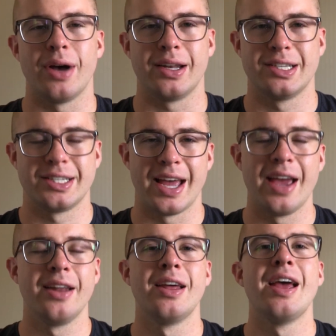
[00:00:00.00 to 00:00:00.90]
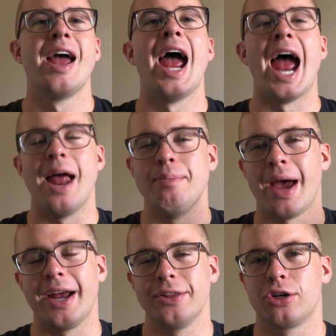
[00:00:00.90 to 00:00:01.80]
understand and
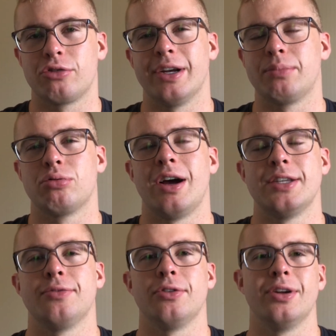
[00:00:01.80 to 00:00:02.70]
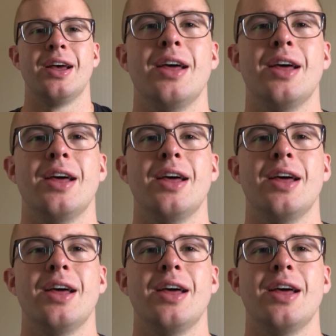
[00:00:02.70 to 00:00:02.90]
paying the correct price for it.